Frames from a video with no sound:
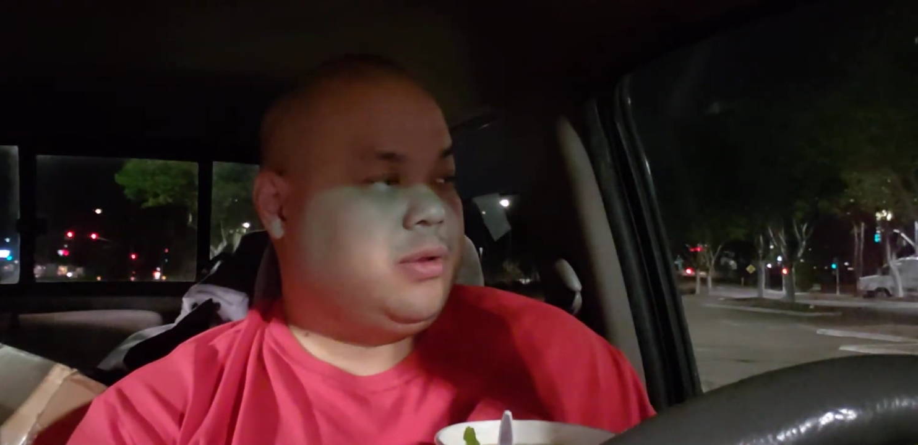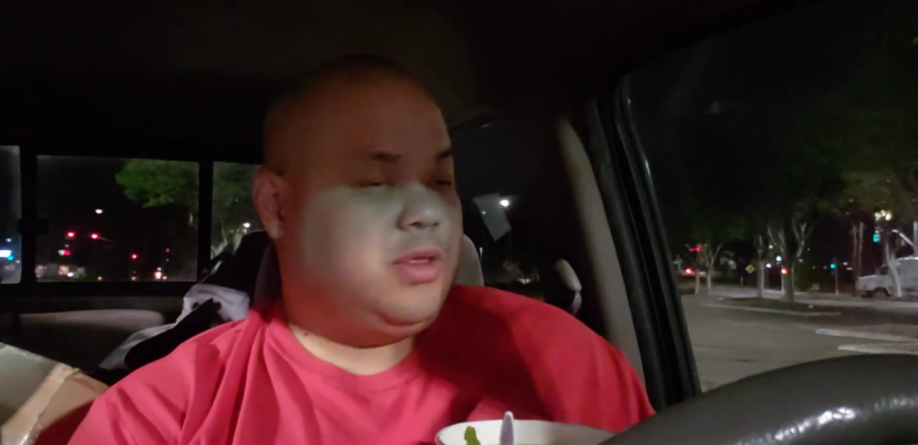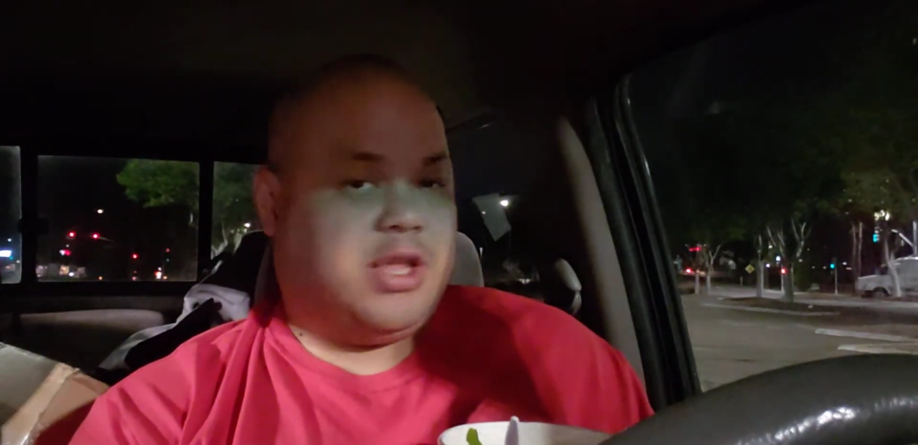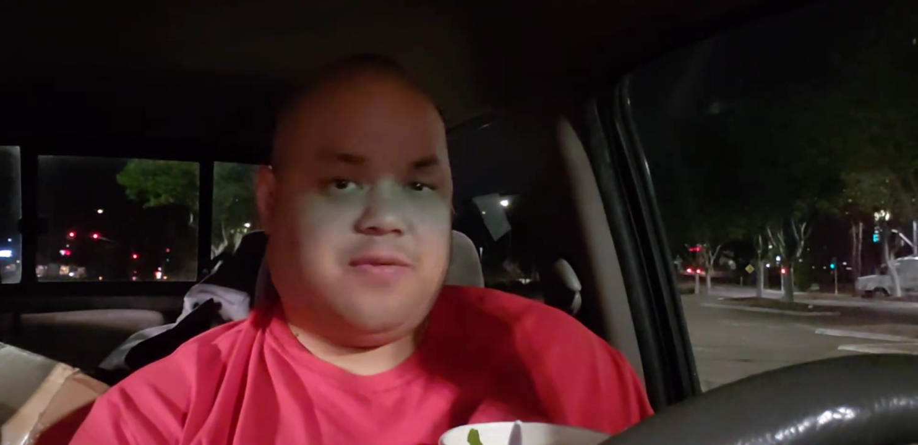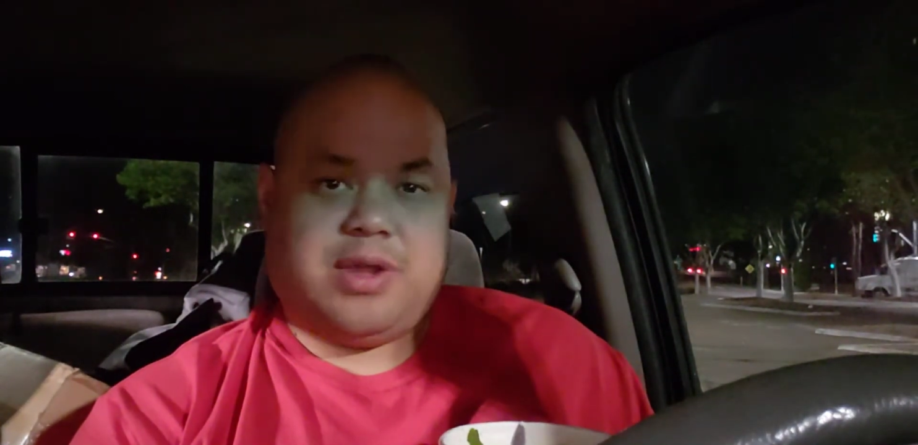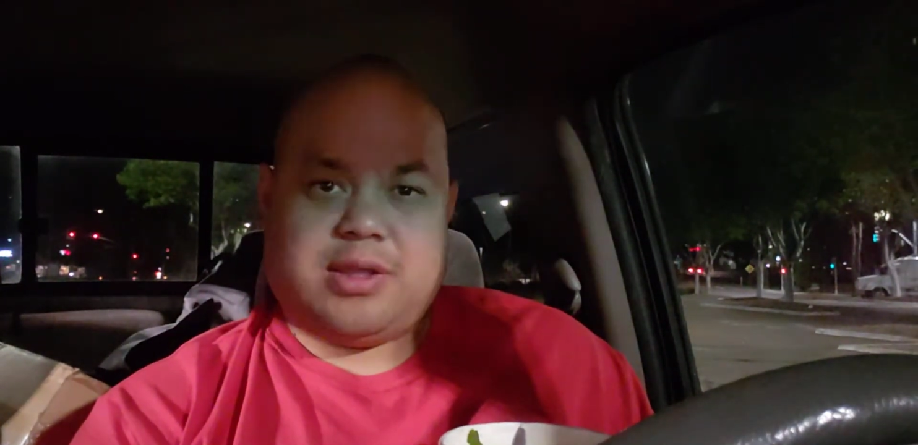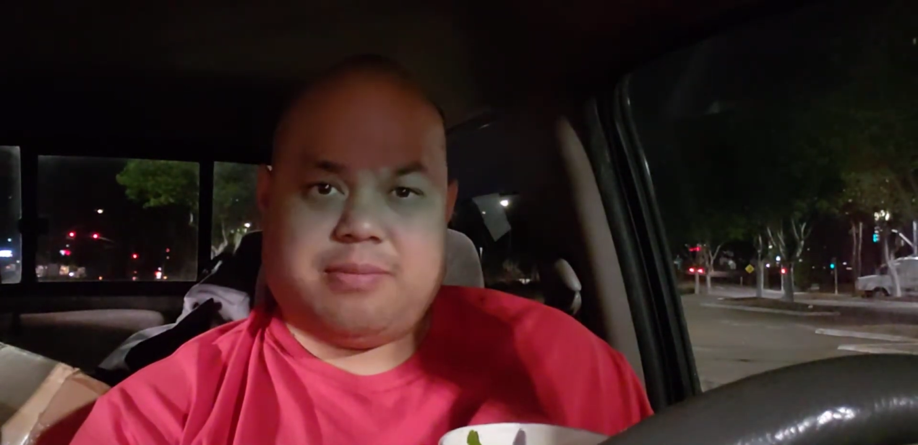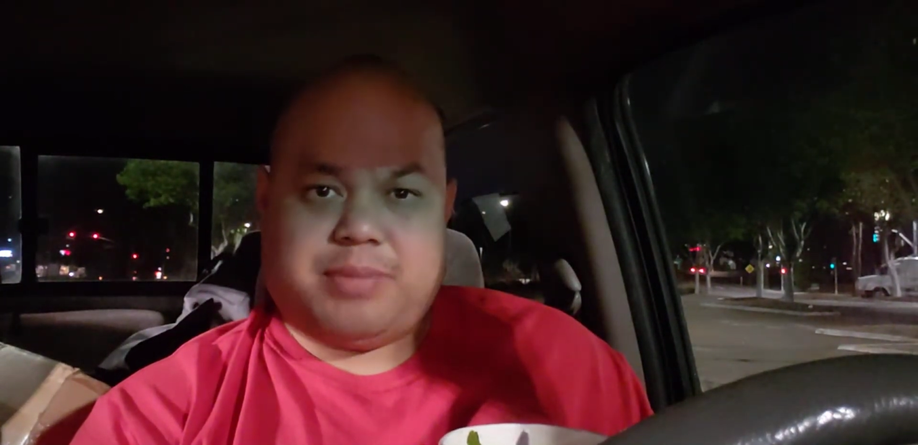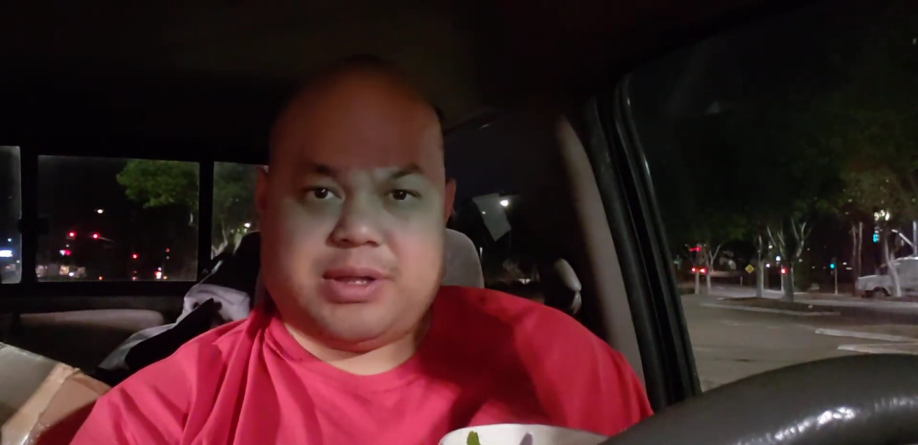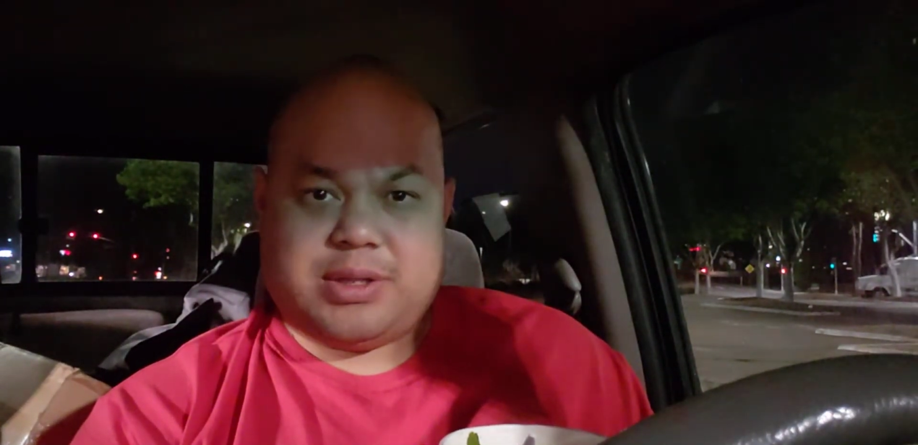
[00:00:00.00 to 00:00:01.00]
Living in
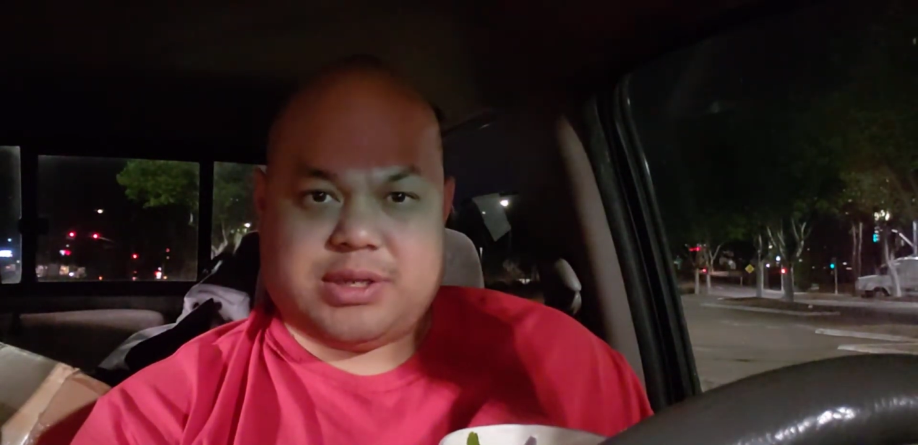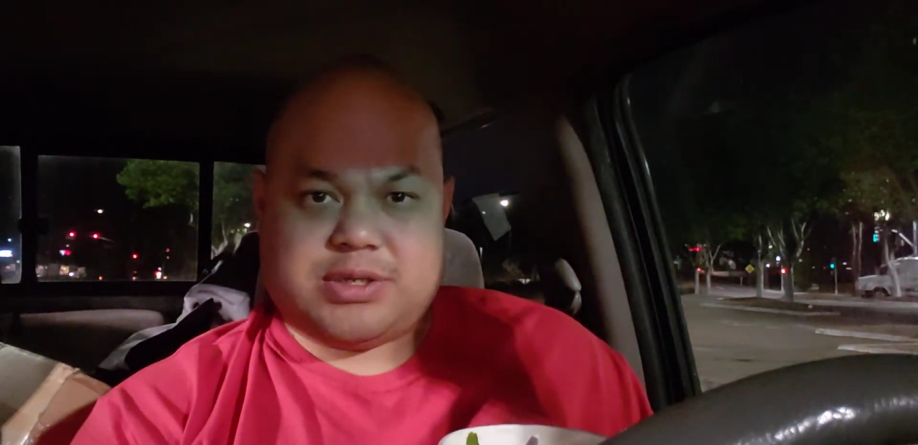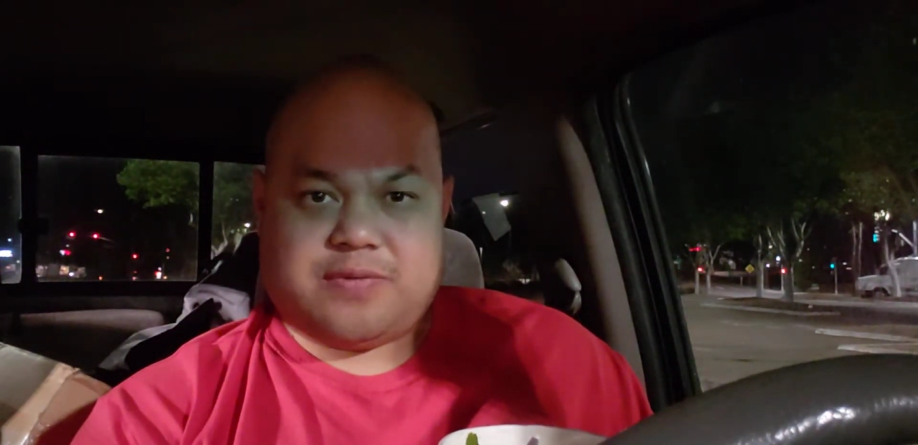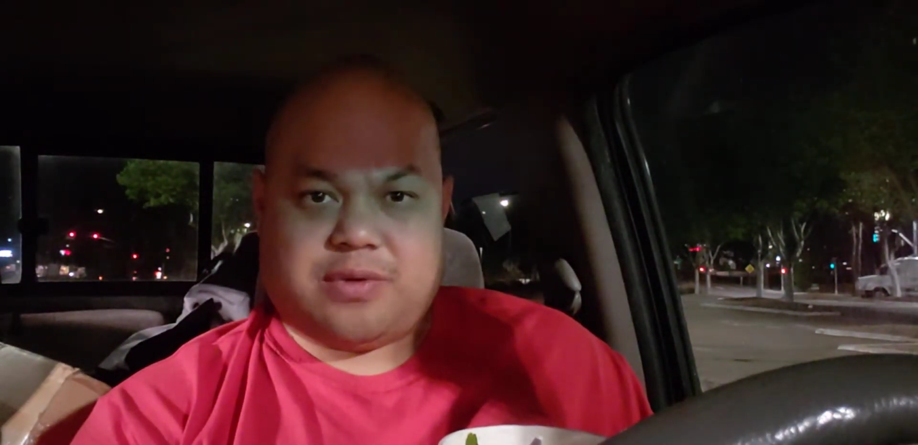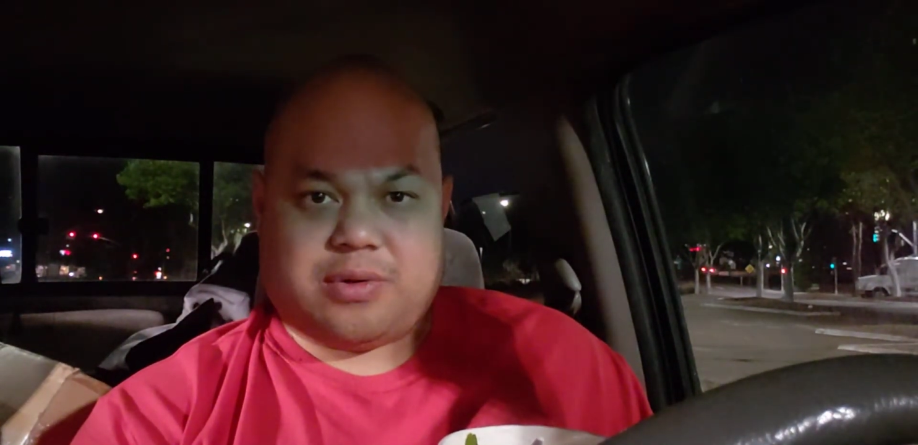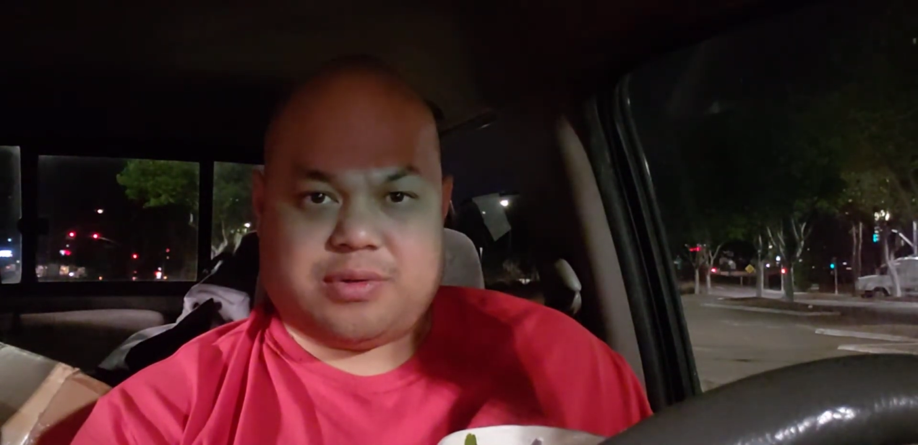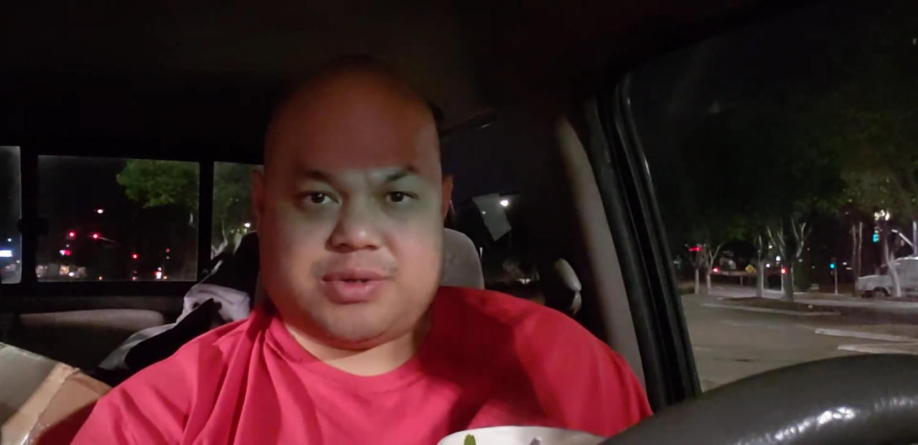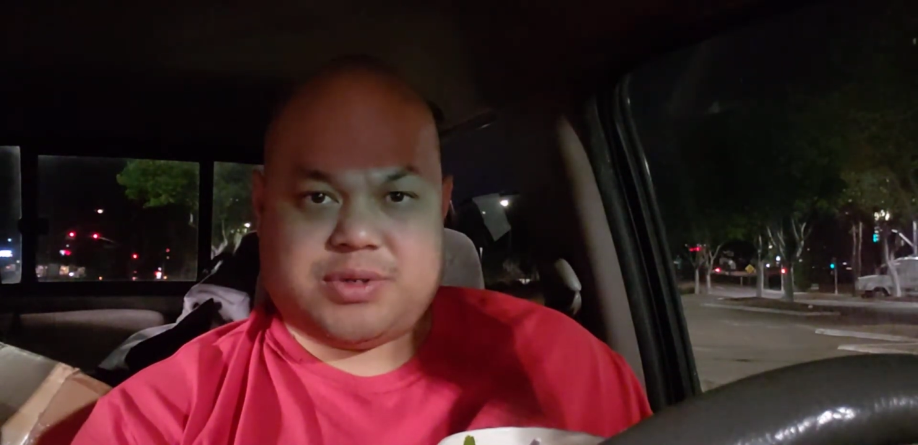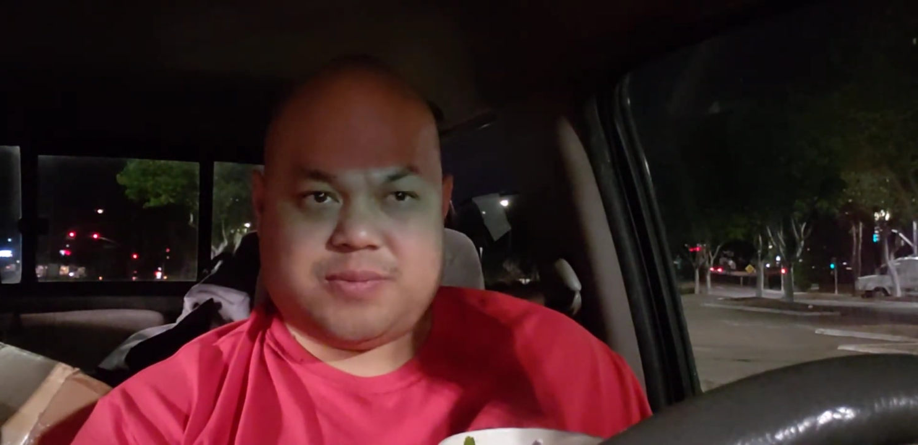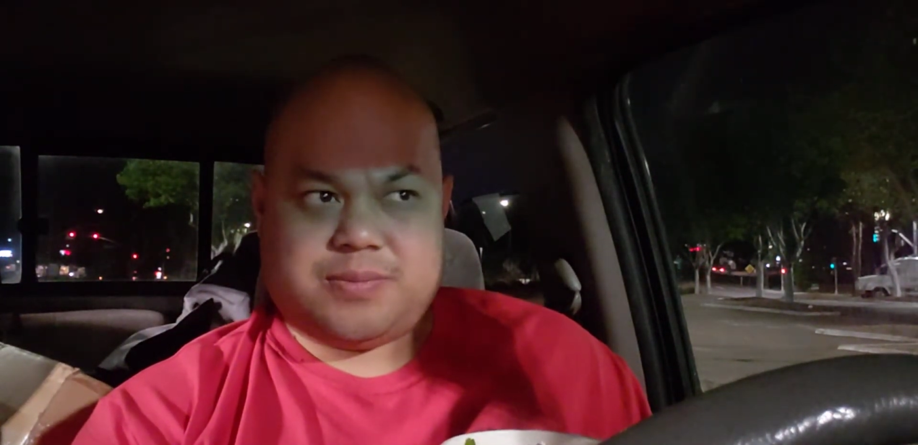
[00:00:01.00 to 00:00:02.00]
abundance of girls.